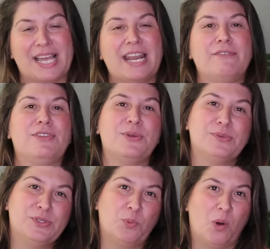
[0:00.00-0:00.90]
and I've
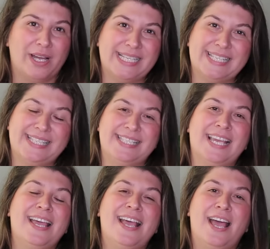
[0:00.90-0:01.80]
used ones
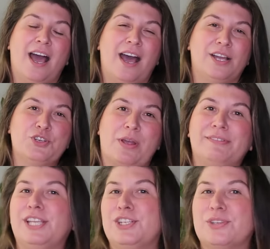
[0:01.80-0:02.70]

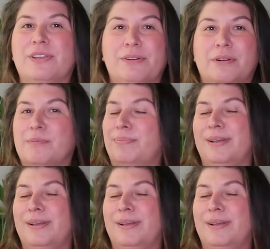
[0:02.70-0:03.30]
traveling to Europe